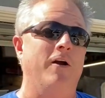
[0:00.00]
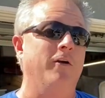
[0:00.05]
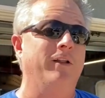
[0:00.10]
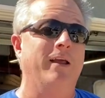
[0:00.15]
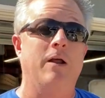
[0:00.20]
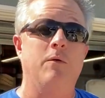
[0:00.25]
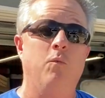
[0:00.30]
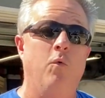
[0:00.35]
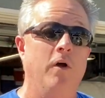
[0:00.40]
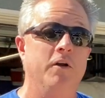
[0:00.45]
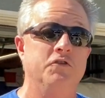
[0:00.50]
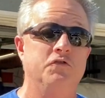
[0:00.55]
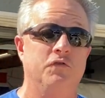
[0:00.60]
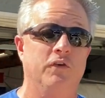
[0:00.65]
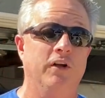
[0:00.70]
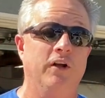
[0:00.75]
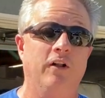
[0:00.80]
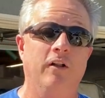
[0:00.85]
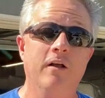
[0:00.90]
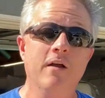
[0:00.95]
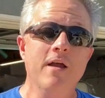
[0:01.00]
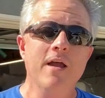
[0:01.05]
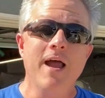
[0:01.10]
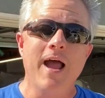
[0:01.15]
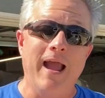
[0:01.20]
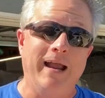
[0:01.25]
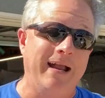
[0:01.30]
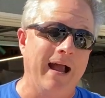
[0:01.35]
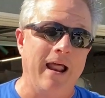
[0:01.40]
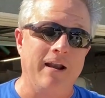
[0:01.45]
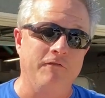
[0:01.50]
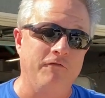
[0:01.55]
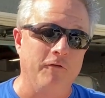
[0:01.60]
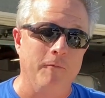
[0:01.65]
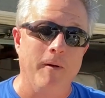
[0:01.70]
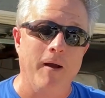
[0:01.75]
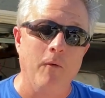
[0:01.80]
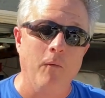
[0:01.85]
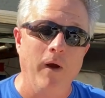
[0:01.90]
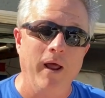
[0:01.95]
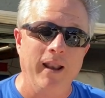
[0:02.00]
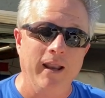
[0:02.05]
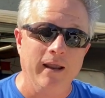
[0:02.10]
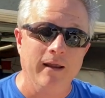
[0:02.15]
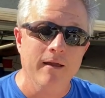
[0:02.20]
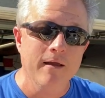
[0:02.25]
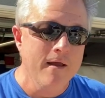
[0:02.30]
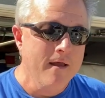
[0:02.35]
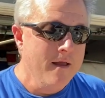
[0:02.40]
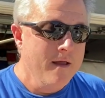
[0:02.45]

I only had 1 drill. I got it for my wedding.